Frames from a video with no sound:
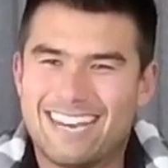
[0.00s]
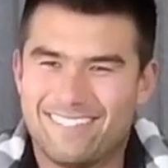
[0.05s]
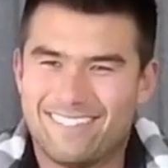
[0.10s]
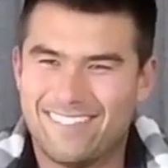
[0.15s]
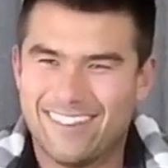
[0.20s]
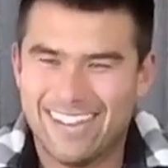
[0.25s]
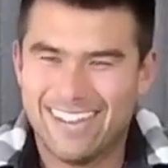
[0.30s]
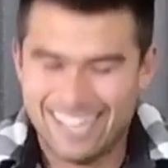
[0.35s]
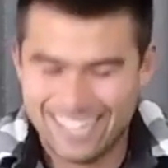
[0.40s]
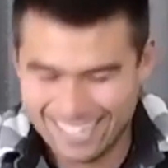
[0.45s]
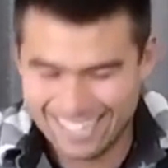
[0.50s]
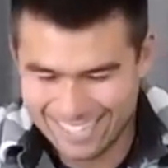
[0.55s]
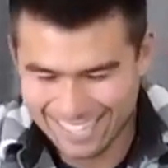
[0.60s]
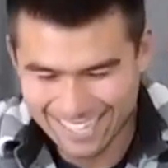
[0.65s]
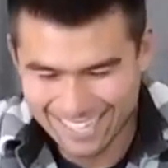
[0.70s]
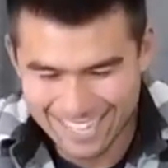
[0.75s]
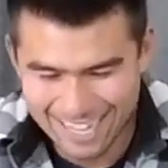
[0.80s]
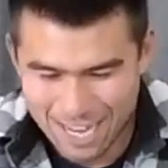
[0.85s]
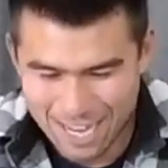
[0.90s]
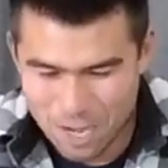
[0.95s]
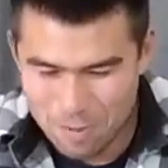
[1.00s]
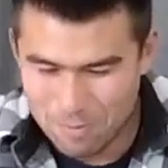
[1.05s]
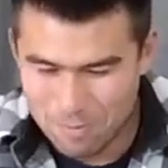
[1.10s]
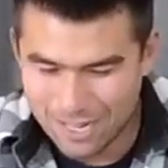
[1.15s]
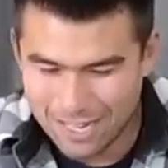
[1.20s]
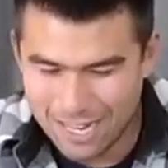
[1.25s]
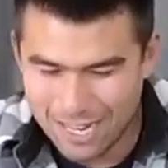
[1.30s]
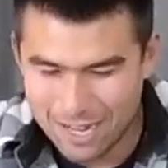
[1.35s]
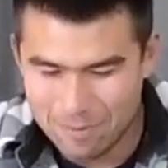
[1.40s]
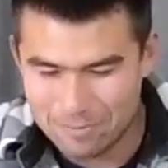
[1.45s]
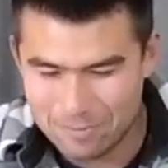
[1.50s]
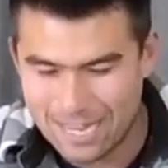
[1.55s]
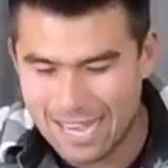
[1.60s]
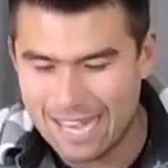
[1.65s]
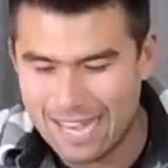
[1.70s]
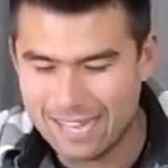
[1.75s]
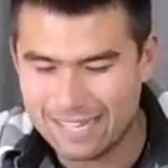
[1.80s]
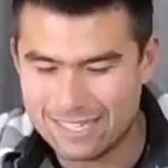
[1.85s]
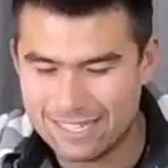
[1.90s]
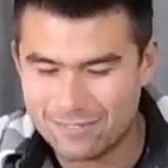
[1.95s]
that word. But
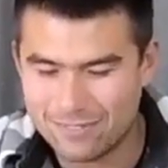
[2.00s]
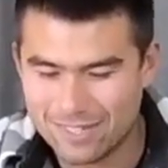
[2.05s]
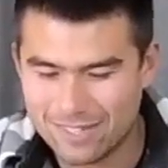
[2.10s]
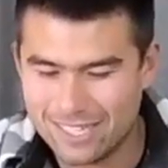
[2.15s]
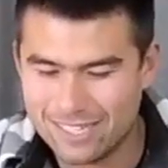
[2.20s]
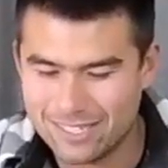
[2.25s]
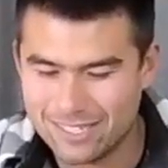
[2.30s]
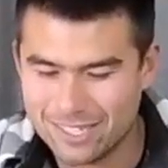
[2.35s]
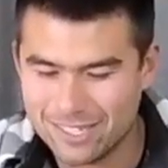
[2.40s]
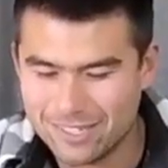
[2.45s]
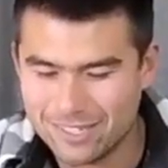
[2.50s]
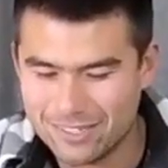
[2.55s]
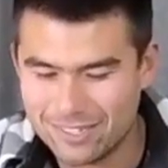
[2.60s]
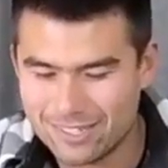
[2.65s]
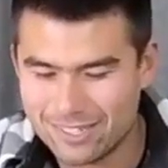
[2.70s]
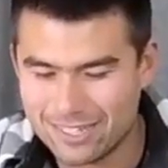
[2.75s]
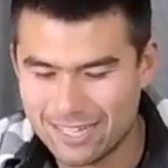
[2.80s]
I definitely do